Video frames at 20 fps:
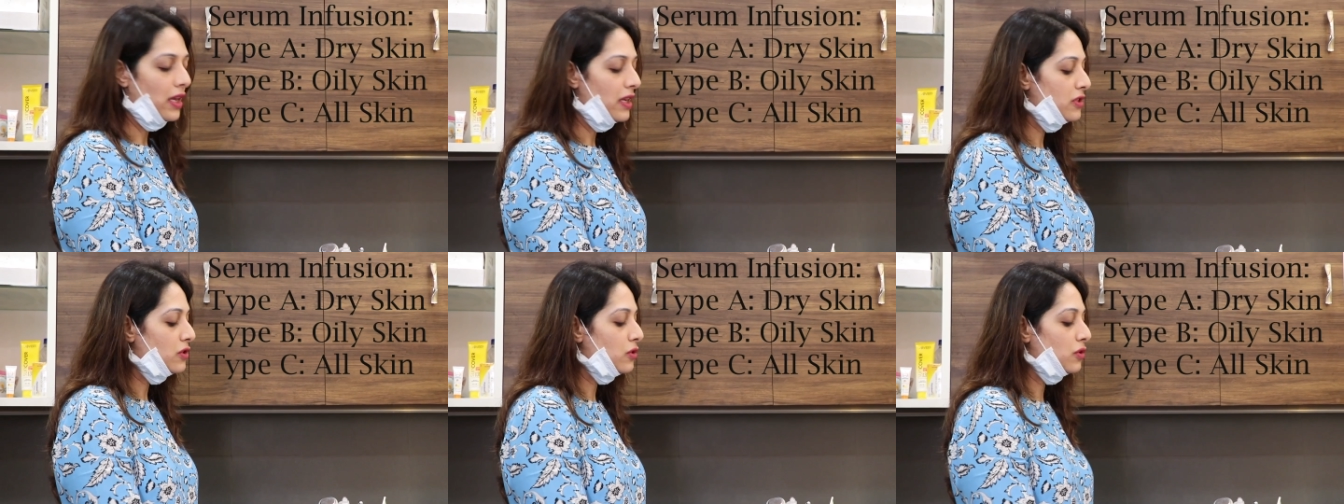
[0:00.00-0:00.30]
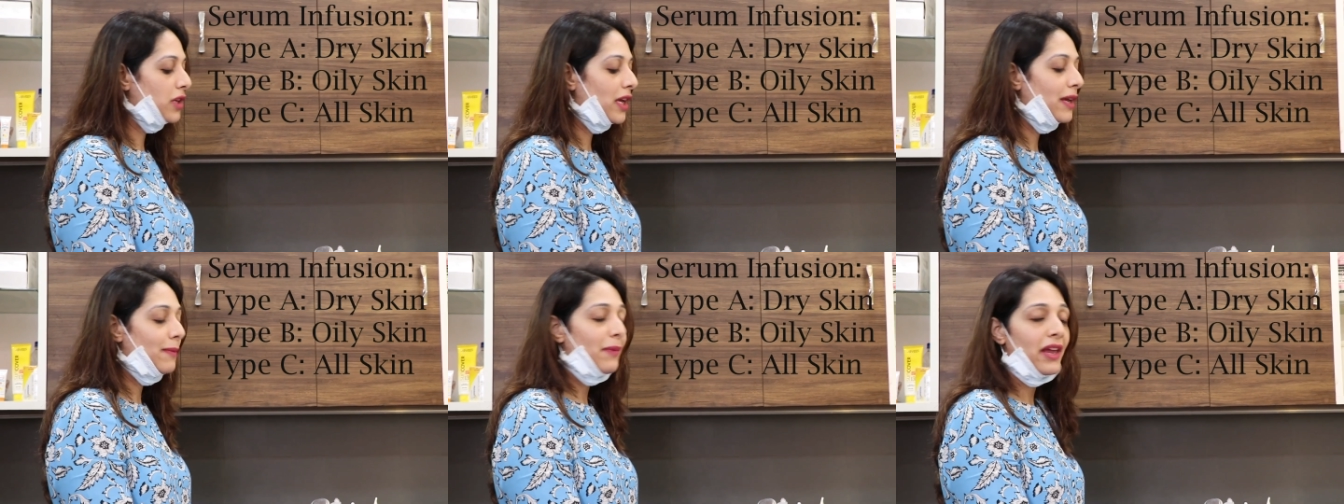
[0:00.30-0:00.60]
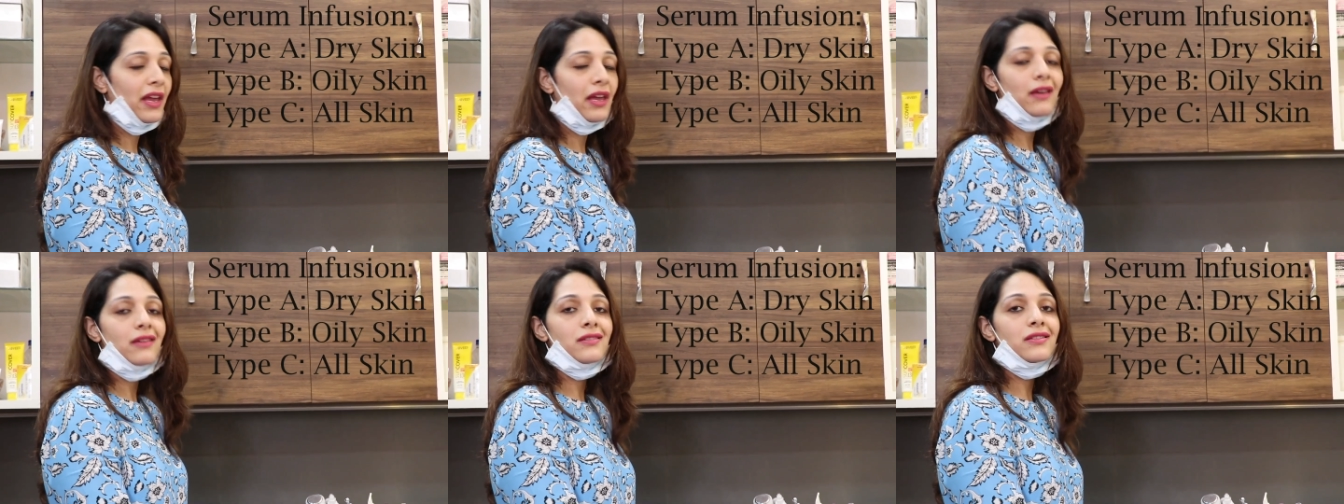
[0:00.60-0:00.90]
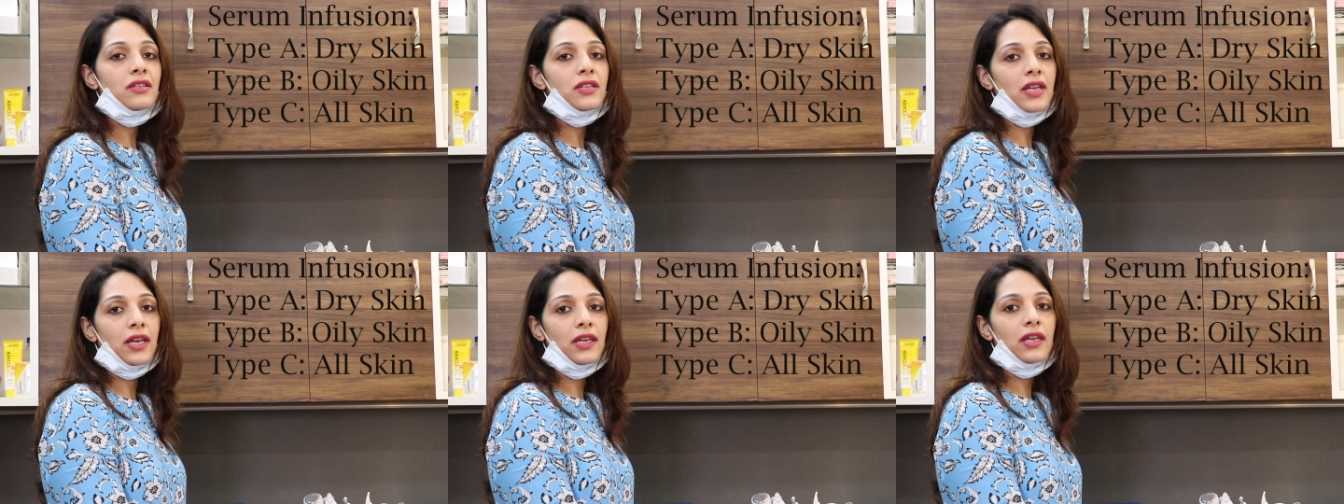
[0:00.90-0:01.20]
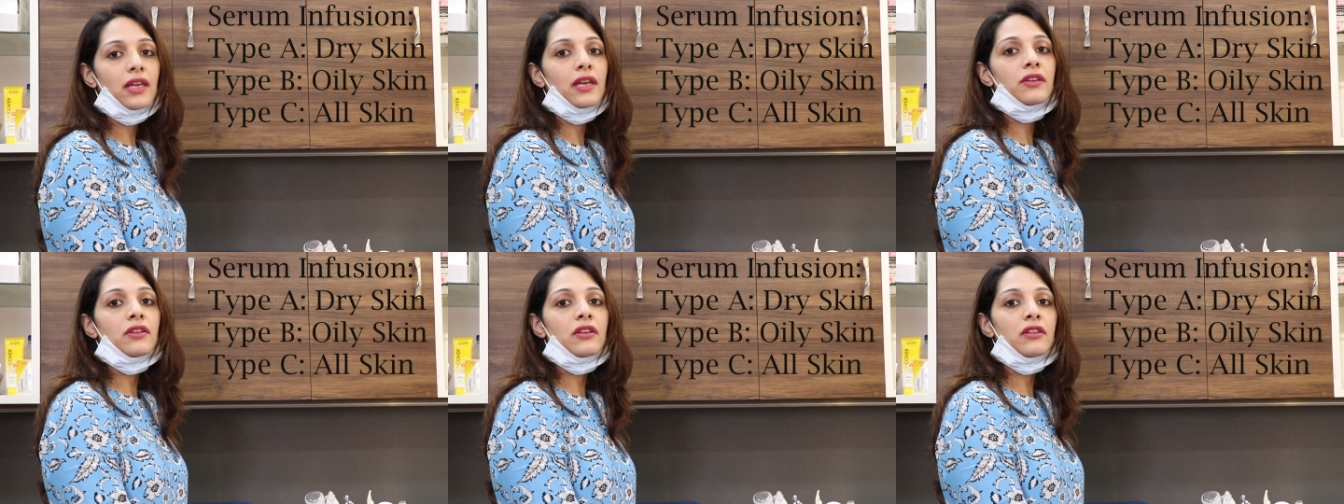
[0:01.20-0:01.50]
So type A is a
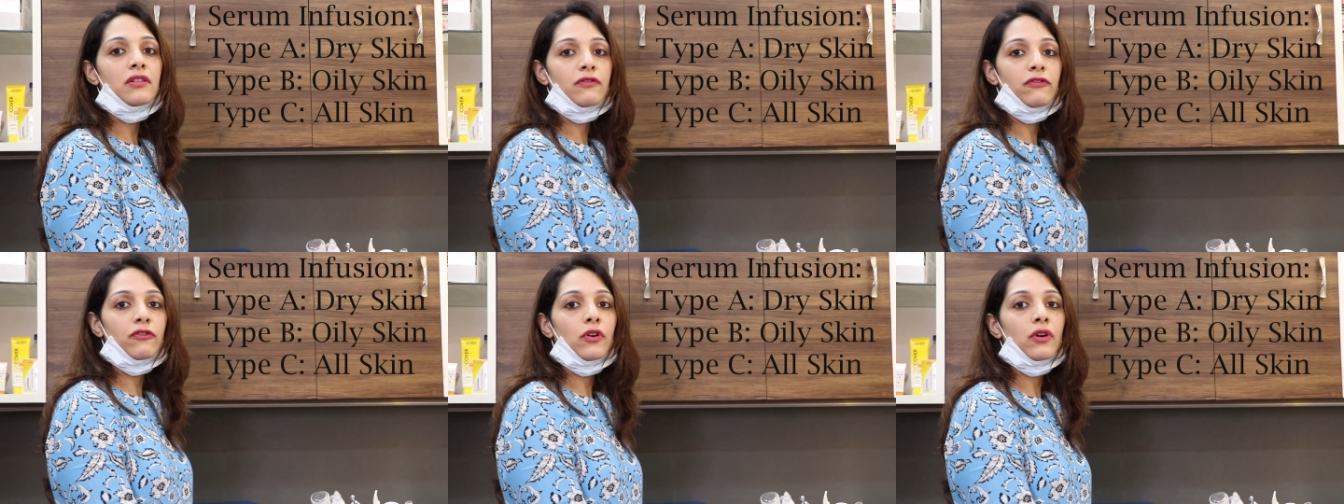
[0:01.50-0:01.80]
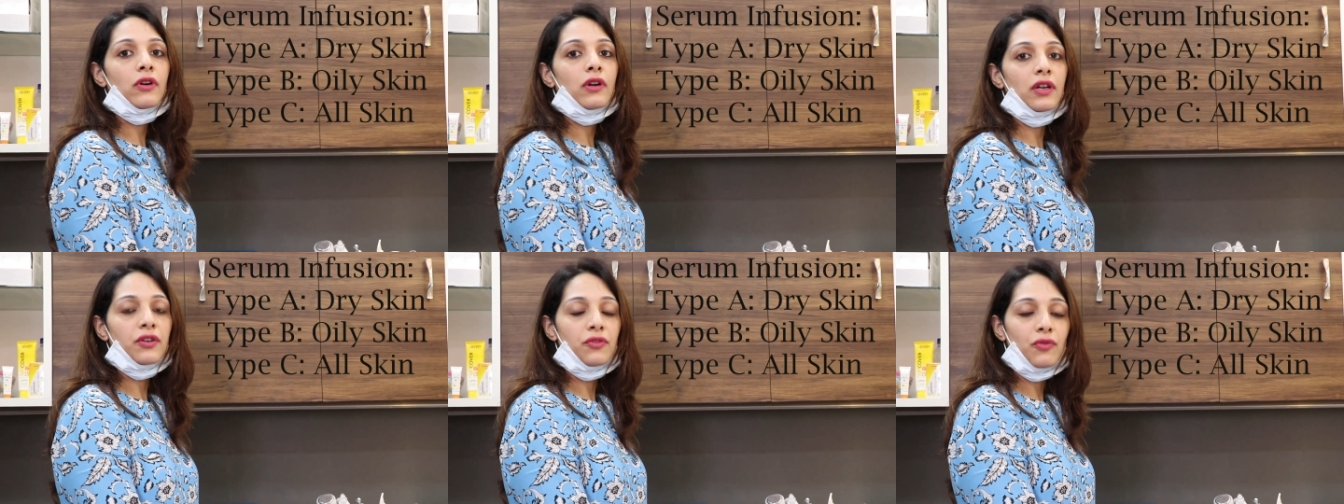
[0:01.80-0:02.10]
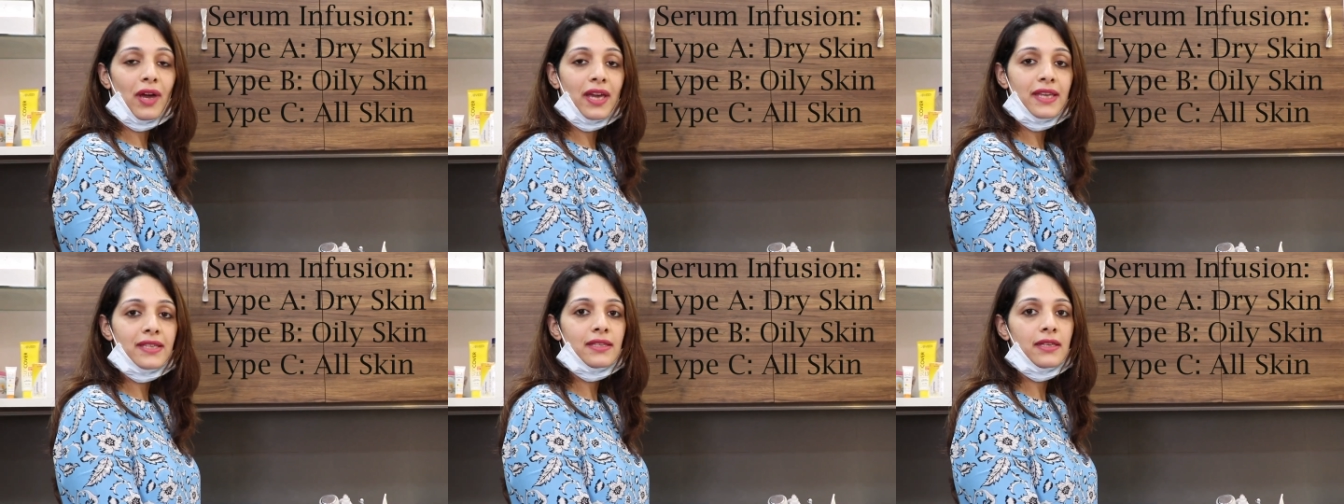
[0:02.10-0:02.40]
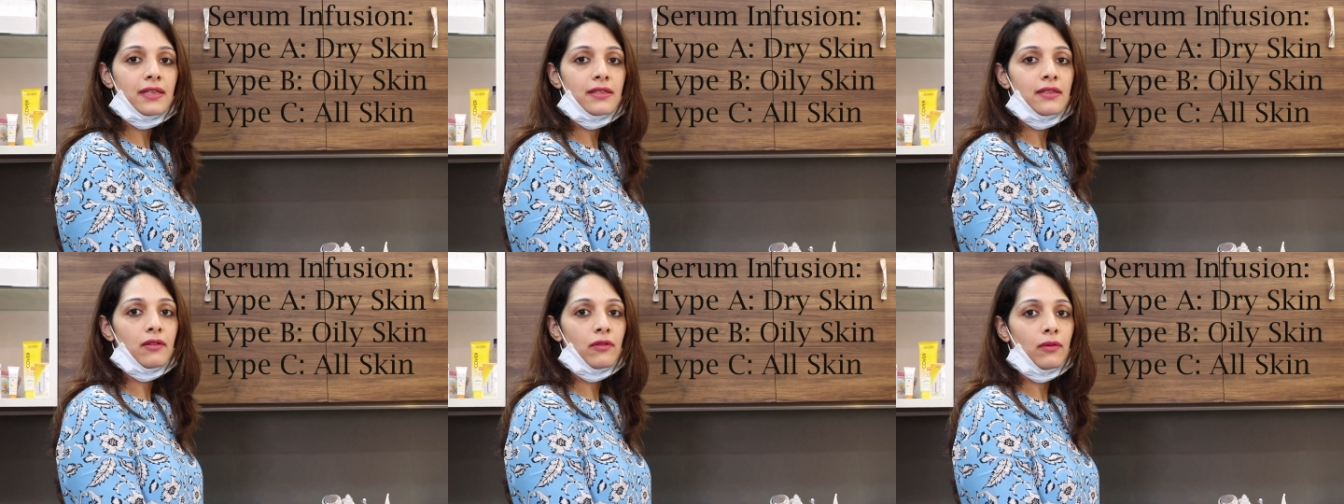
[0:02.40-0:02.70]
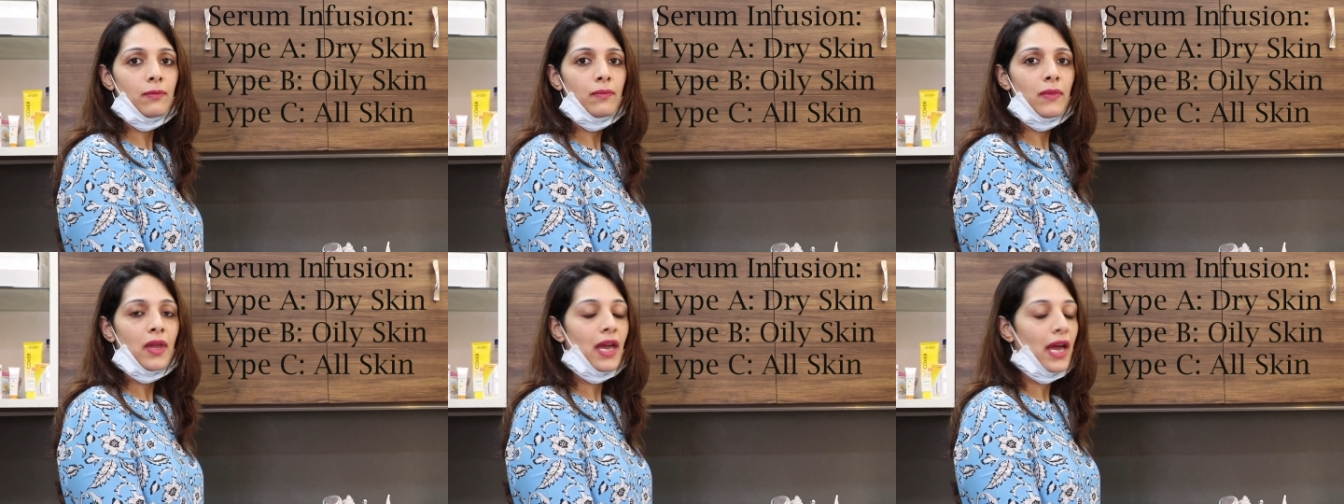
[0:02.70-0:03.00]
dedicated for a dry skin
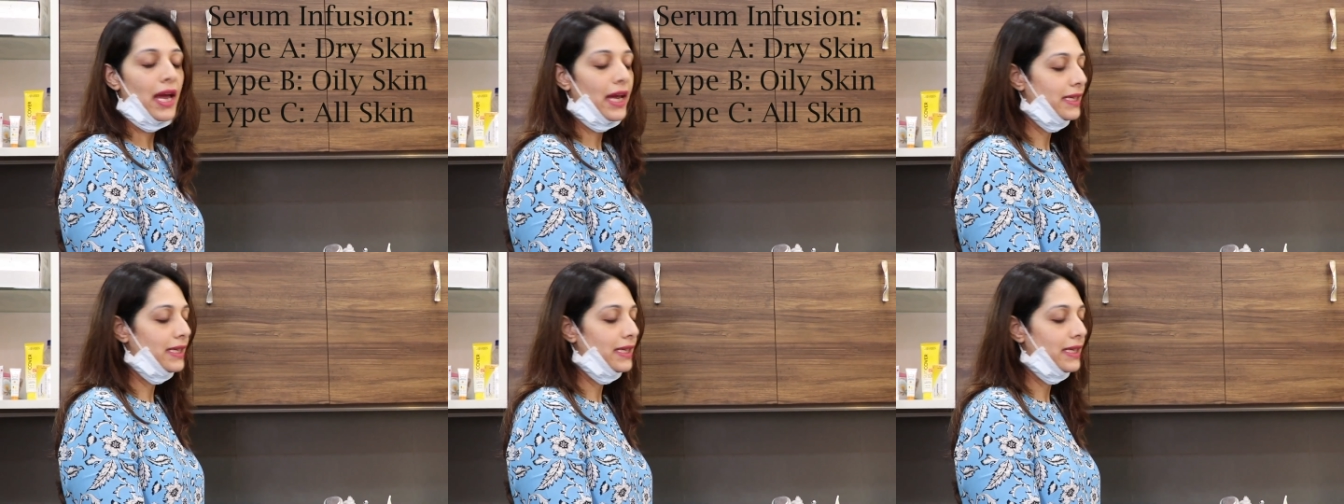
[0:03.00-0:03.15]
serum,